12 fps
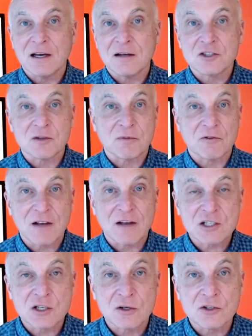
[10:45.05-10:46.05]
some
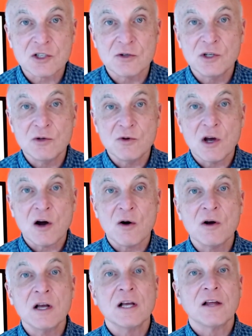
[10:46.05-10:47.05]
professionals who you
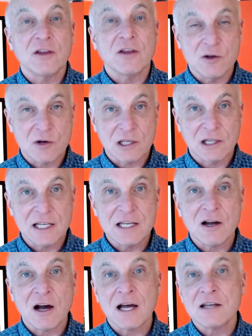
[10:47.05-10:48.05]
know that you could lean
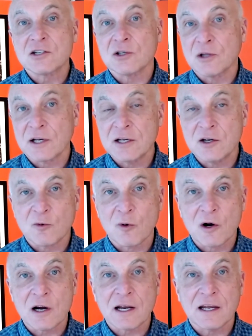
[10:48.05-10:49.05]
on to look at your
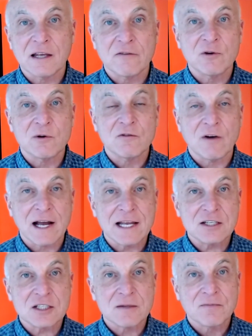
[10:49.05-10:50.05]
work and give you
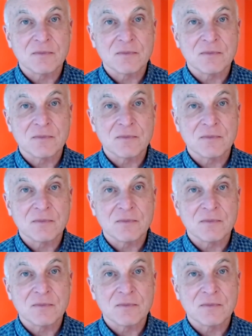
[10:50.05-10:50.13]
advice.